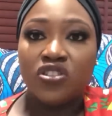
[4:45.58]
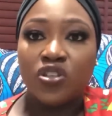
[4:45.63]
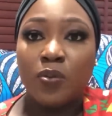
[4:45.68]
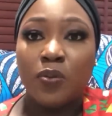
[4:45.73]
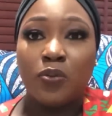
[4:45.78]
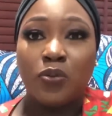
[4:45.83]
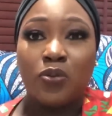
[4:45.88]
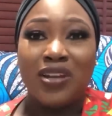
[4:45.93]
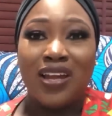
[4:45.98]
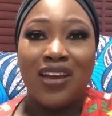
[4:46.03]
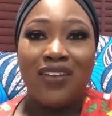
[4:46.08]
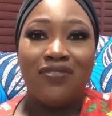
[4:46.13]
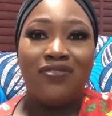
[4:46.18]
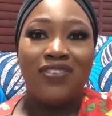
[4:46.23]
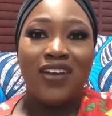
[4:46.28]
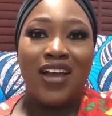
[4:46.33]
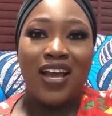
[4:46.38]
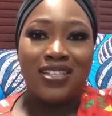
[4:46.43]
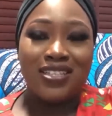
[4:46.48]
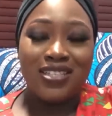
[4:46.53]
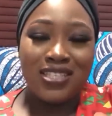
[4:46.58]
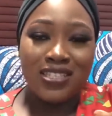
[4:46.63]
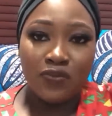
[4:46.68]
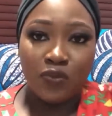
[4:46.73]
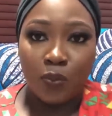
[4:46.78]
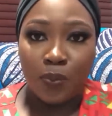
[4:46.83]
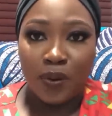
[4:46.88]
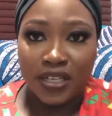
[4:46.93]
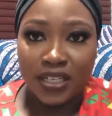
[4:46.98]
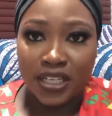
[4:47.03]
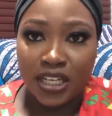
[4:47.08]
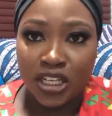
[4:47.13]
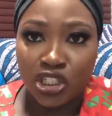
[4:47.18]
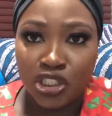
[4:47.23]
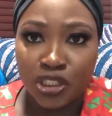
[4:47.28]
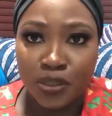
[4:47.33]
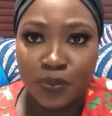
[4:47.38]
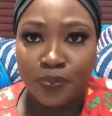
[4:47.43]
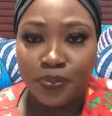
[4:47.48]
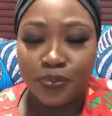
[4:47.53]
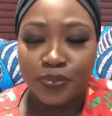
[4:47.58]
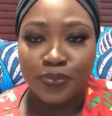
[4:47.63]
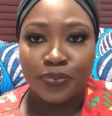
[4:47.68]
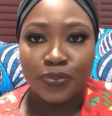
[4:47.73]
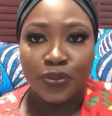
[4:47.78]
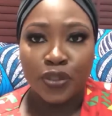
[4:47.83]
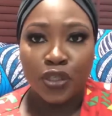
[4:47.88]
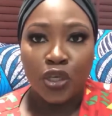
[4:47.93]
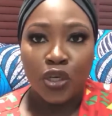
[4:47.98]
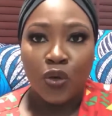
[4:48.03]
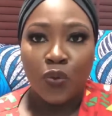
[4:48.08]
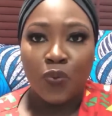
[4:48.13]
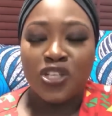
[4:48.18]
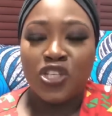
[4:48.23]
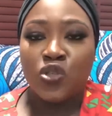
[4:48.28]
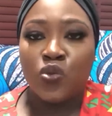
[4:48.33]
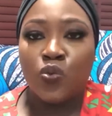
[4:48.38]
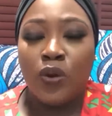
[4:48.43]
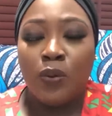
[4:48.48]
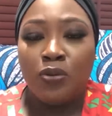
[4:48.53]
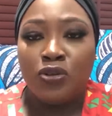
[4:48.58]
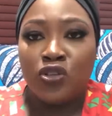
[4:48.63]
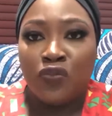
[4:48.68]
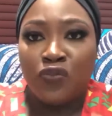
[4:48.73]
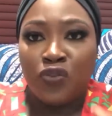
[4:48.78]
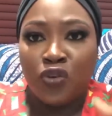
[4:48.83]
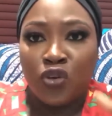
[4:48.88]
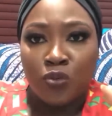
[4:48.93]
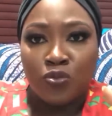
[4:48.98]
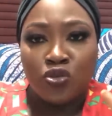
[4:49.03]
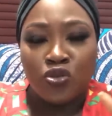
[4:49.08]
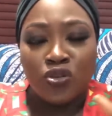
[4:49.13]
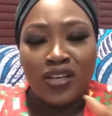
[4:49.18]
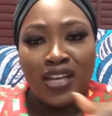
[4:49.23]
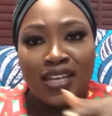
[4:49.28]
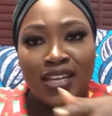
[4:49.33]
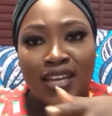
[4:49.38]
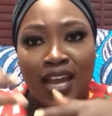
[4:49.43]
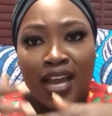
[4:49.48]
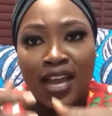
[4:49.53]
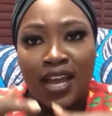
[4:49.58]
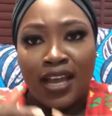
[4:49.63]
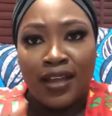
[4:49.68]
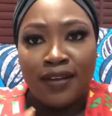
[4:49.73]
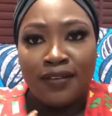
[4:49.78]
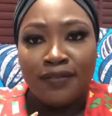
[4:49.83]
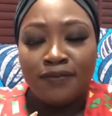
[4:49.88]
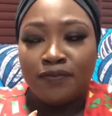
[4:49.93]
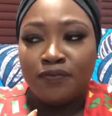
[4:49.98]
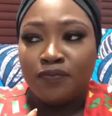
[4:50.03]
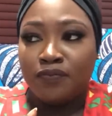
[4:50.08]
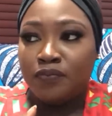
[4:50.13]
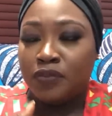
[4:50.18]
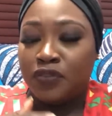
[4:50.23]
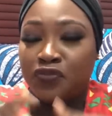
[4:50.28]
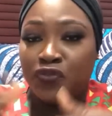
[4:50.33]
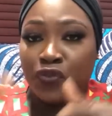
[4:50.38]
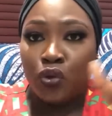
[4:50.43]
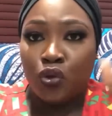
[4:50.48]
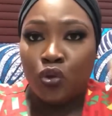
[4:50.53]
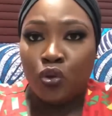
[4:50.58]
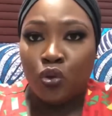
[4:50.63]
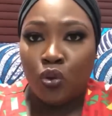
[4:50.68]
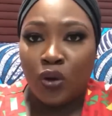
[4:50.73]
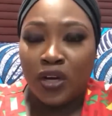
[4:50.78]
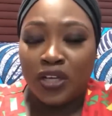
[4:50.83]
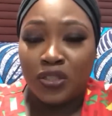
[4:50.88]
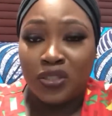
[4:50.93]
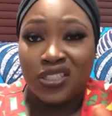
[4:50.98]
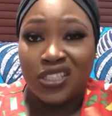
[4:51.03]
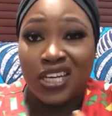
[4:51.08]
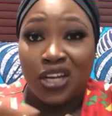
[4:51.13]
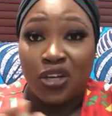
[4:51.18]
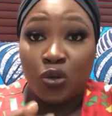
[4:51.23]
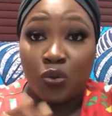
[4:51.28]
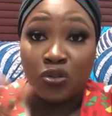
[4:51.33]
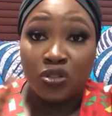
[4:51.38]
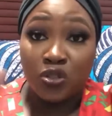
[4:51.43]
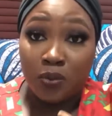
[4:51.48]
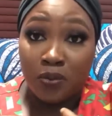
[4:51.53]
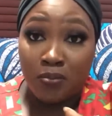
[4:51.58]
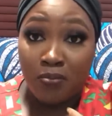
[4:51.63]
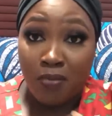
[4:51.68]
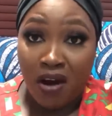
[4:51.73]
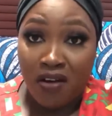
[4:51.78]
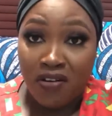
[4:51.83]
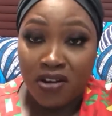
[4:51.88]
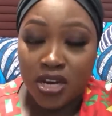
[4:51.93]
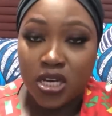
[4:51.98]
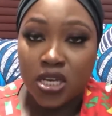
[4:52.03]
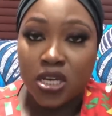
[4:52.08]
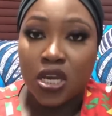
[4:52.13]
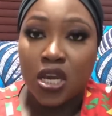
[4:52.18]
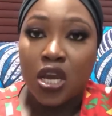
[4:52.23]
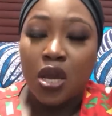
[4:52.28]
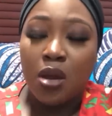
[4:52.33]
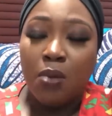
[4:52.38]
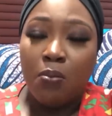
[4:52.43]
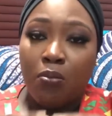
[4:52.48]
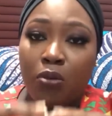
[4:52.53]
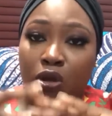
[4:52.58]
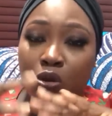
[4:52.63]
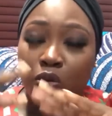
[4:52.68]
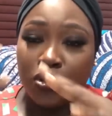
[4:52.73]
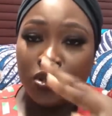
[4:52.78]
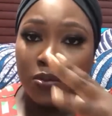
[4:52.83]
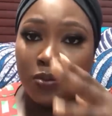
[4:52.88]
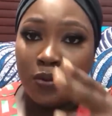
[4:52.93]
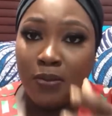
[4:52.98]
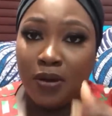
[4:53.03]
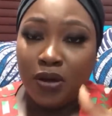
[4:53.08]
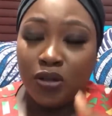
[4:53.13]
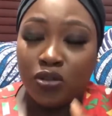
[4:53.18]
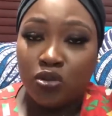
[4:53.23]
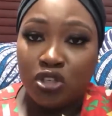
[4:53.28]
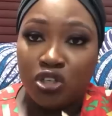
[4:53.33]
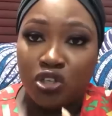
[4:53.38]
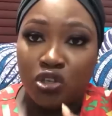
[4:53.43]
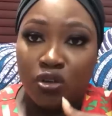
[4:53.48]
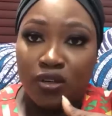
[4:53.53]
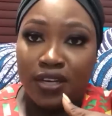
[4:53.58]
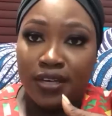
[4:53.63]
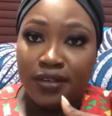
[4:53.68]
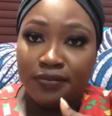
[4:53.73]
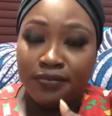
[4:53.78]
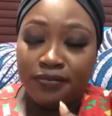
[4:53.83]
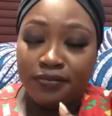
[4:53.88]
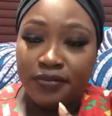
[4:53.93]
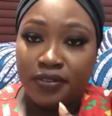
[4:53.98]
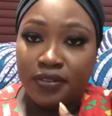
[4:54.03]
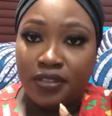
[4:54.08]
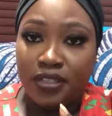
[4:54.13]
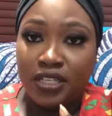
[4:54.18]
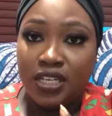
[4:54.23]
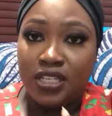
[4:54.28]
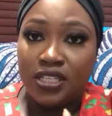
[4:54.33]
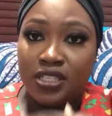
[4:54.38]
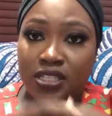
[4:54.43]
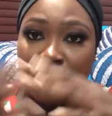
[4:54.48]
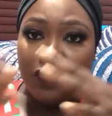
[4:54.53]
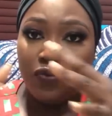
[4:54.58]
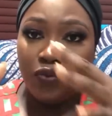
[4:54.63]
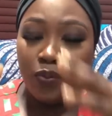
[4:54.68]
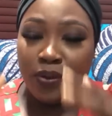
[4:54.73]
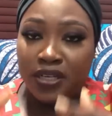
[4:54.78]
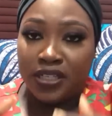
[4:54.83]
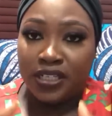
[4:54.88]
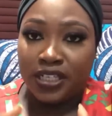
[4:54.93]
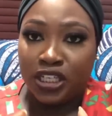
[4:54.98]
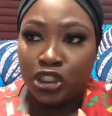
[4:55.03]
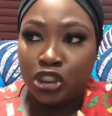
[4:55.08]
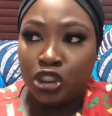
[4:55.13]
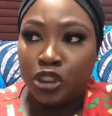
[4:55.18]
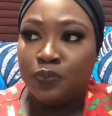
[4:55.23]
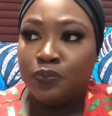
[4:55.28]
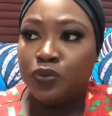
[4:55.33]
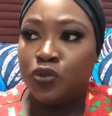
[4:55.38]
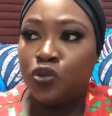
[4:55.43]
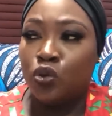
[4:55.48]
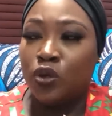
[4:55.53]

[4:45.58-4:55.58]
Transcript: So people would have had civil partnership, which is where both of you come together before law and you say that you don't want to be married, but you want to be bound to each other in a civil partnership.